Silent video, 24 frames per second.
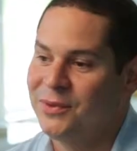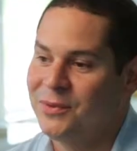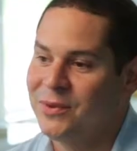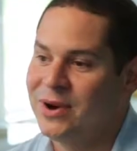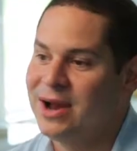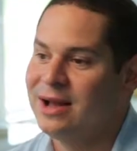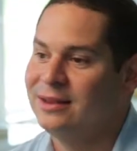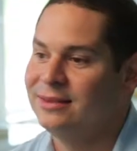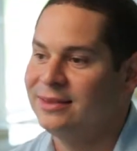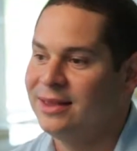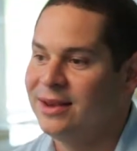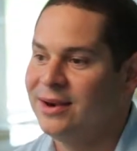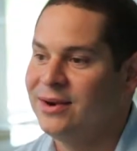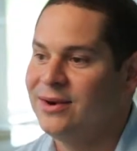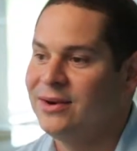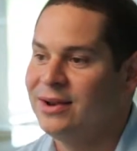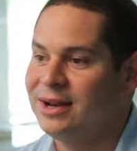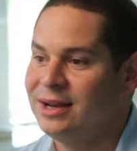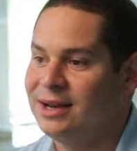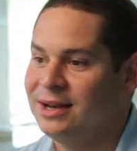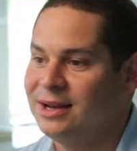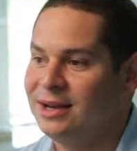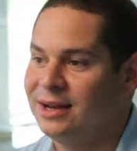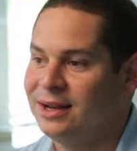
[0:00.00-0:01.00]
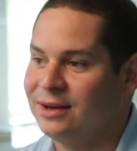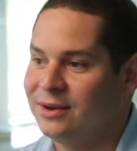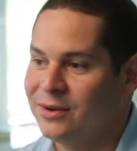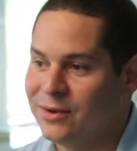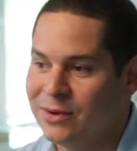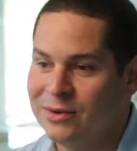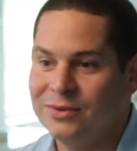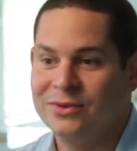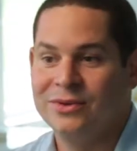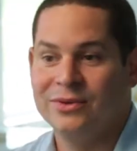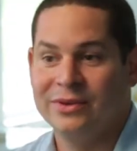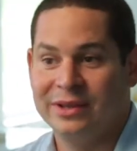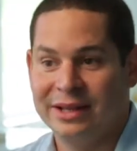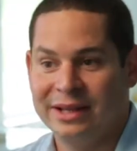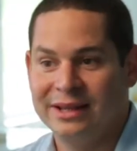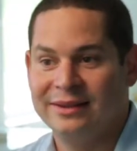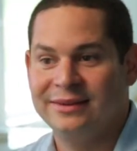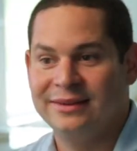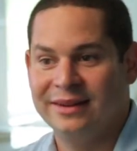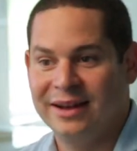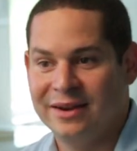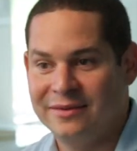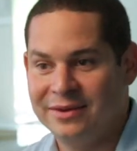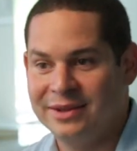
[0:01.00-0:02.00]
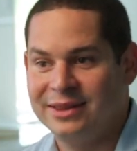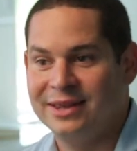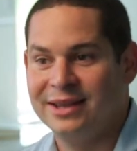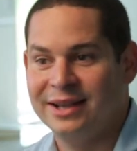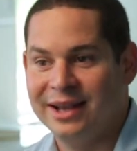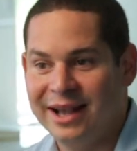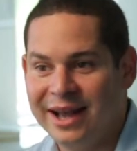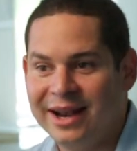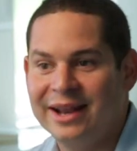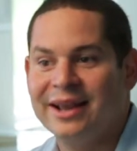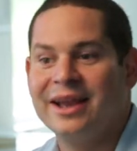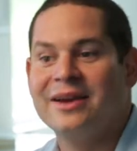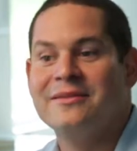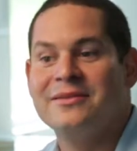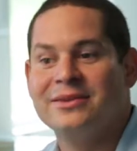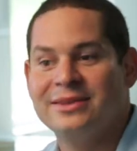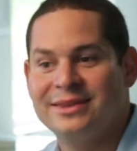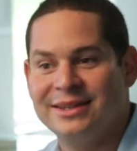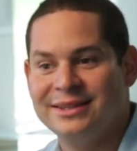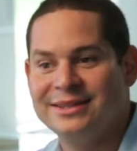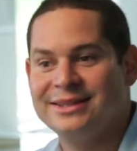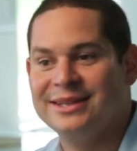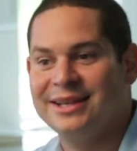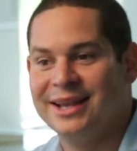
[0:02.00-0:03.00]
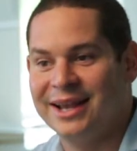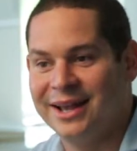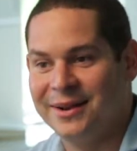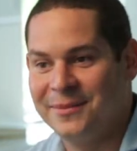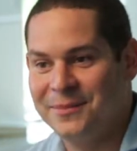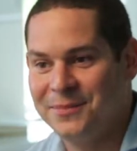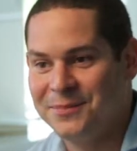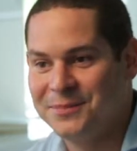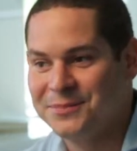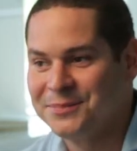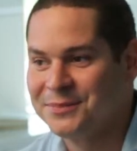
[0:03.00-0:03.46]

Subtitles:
we're out there and going through the list and everything, getting everything to Kent.